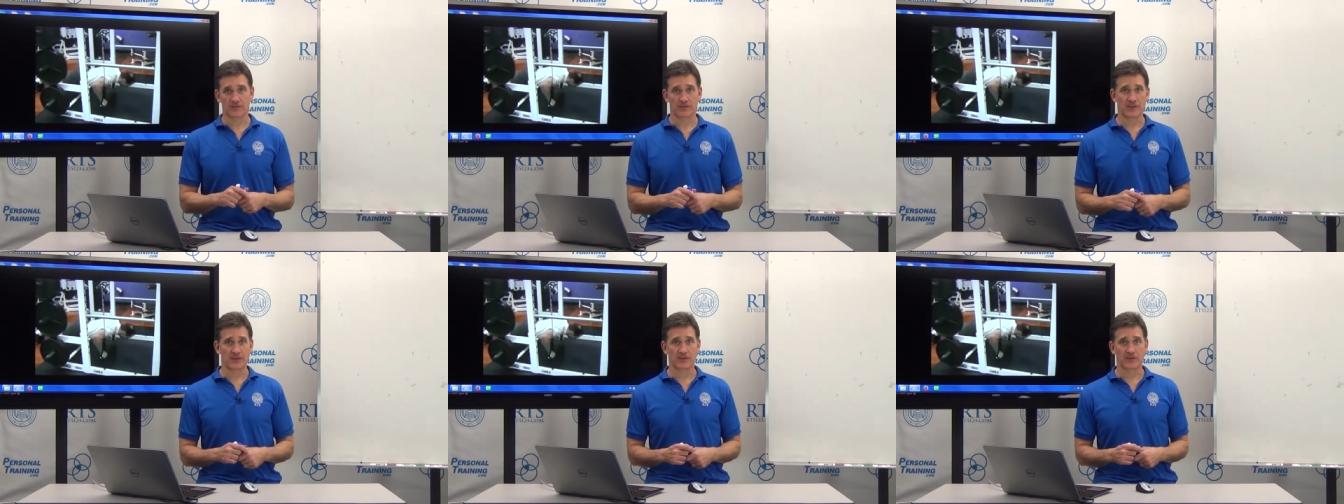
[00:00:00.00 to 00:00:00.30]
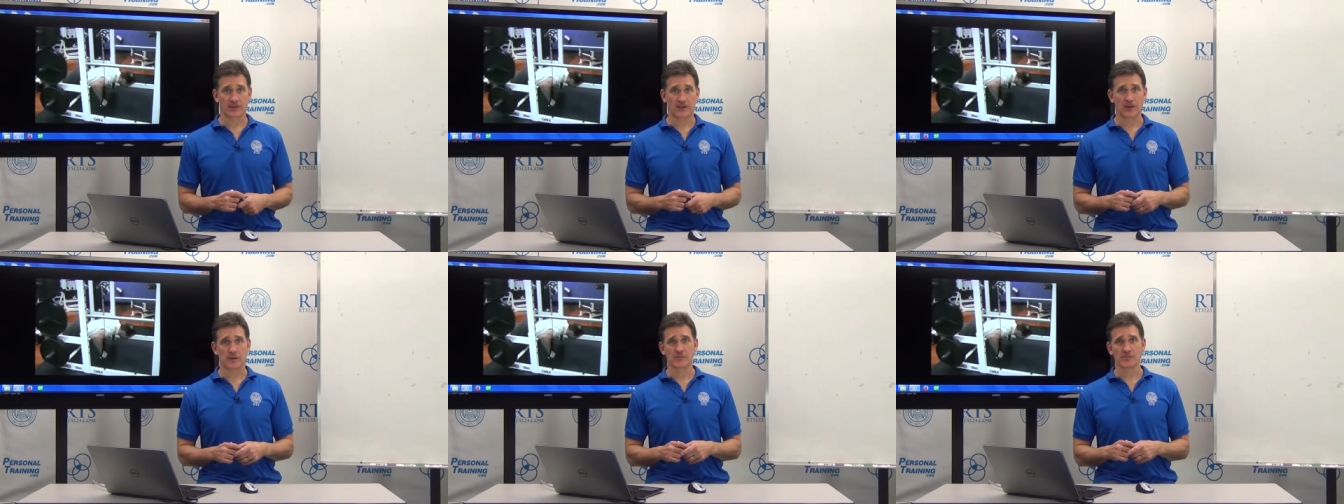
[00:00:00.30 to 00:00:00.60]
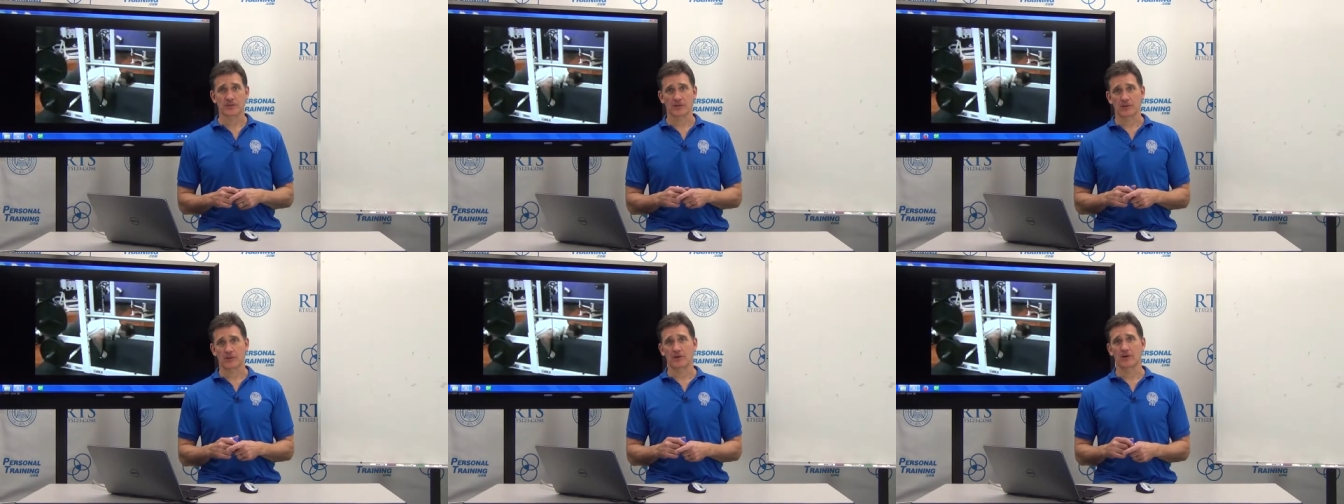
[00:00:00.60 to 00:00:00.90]
thing that
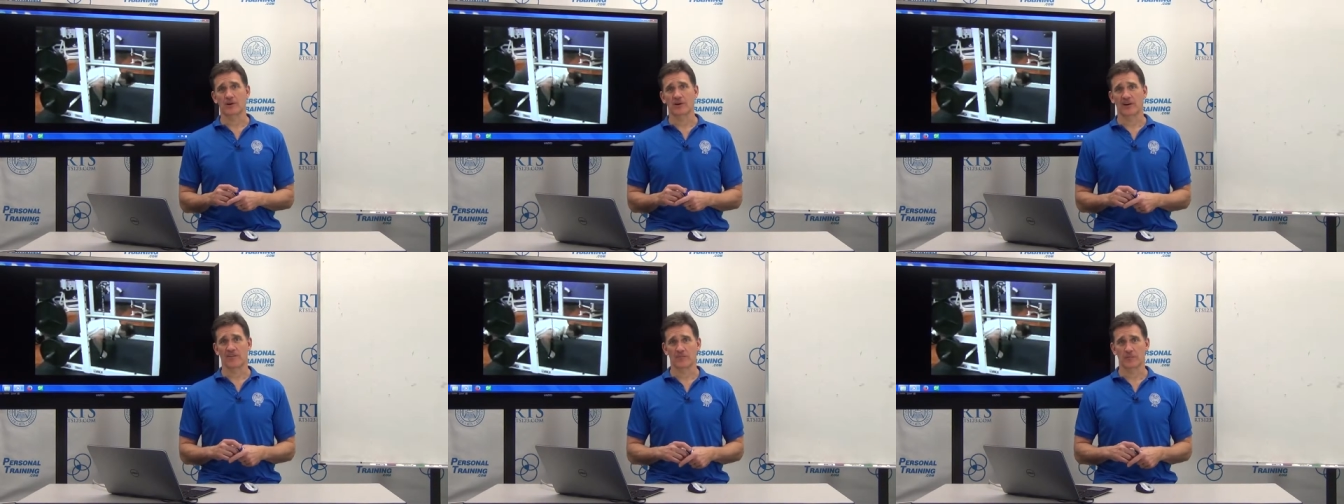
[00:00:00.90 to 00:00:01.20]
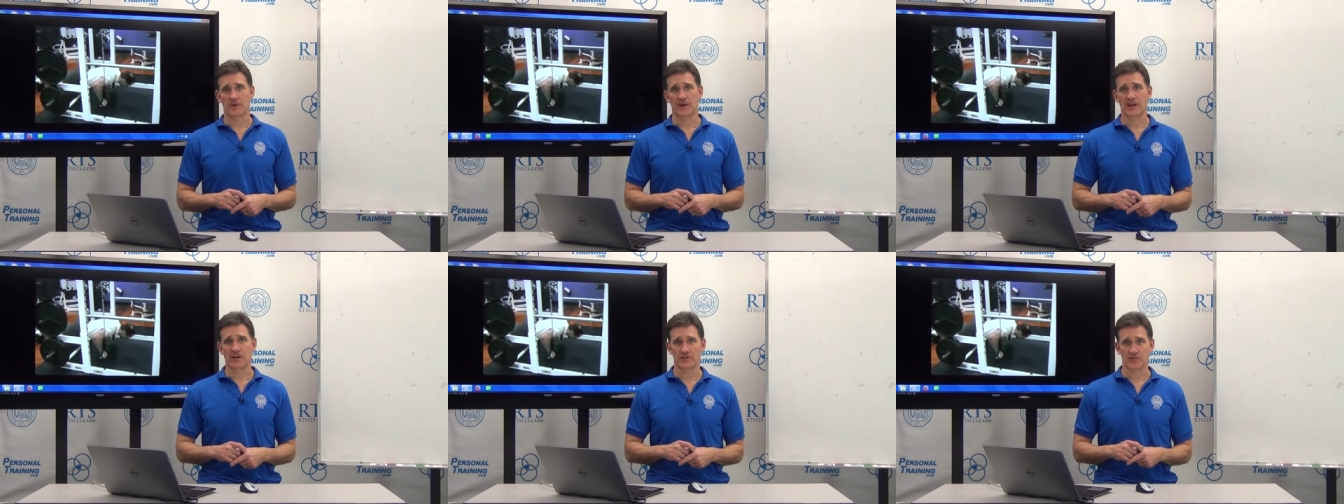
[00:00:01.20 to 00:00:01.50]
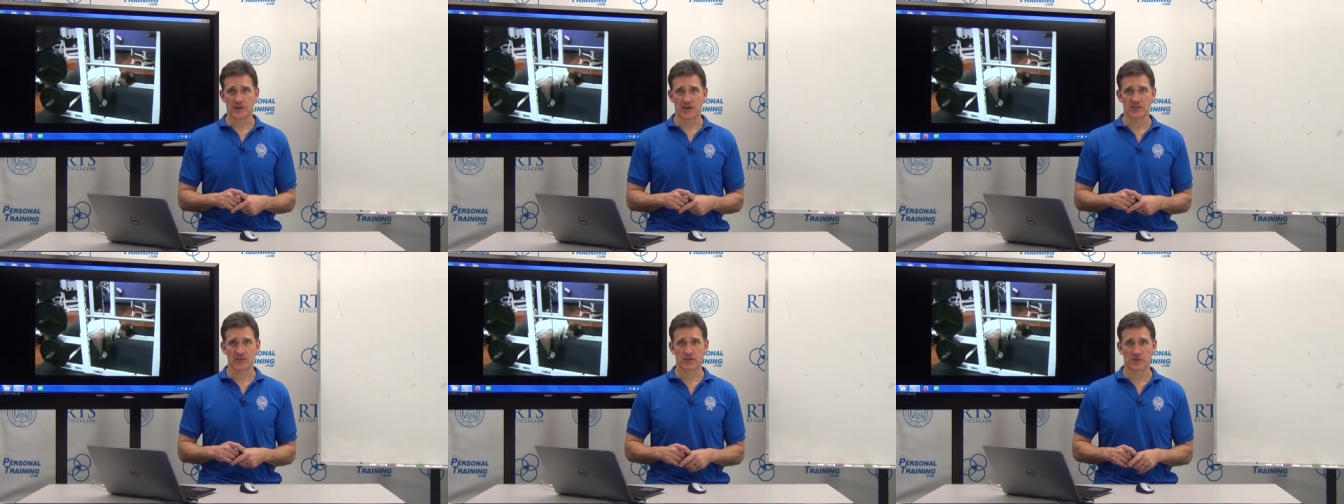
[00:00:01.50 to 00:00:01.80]
comes along, everybody
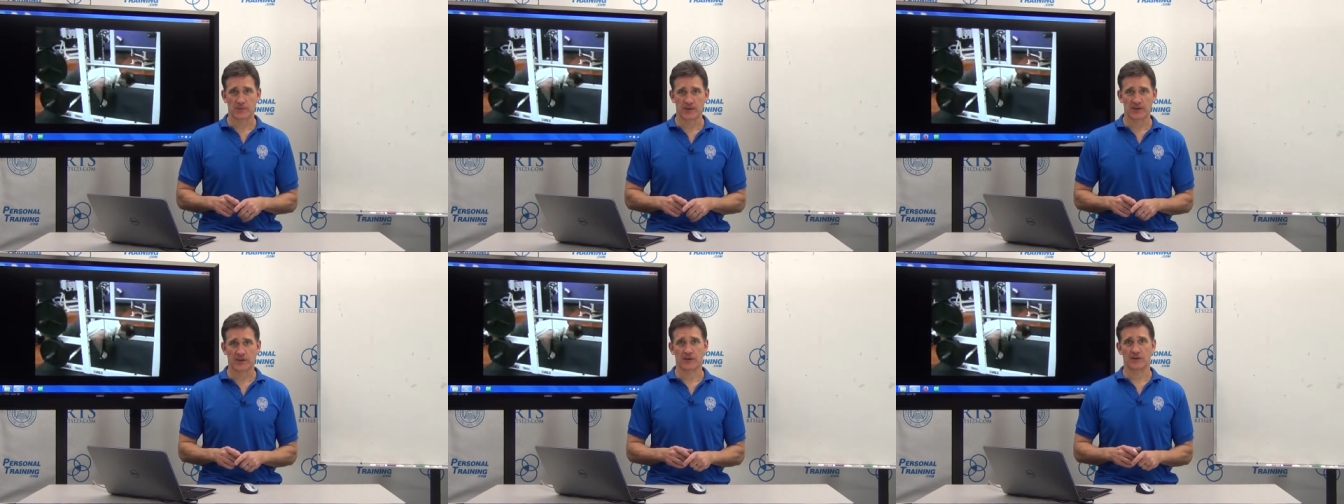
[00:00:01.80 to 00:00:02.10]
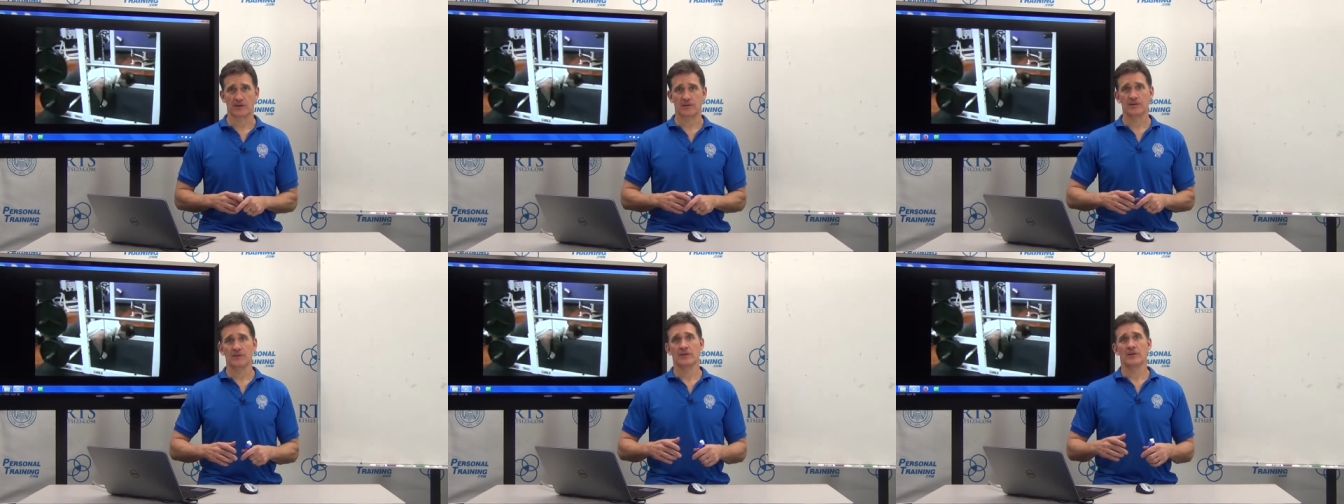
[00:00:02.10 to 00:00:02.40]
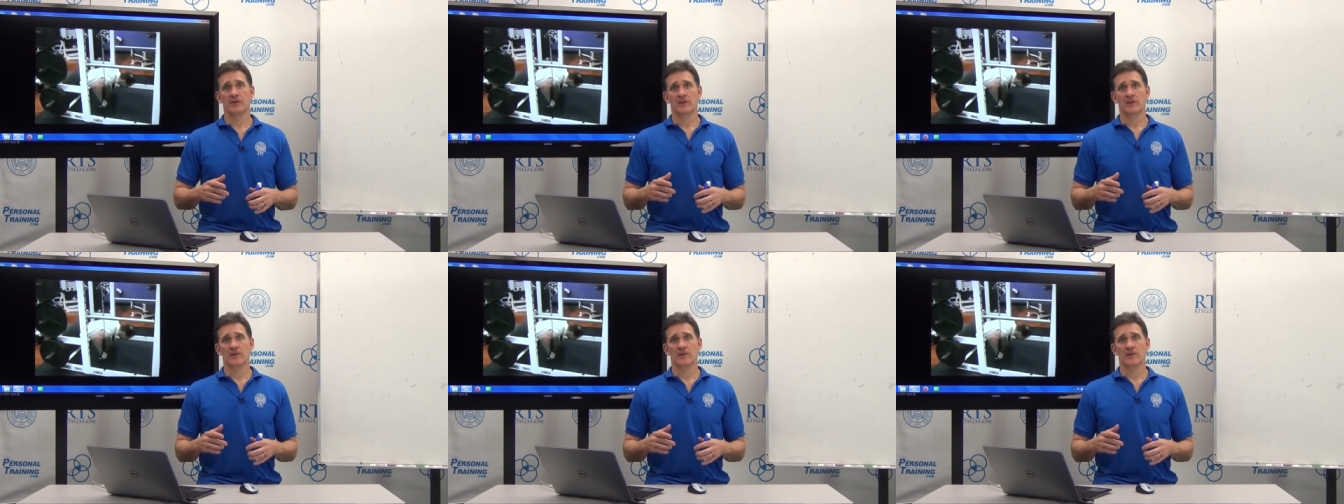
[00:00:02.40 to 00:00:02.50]
tries to make a,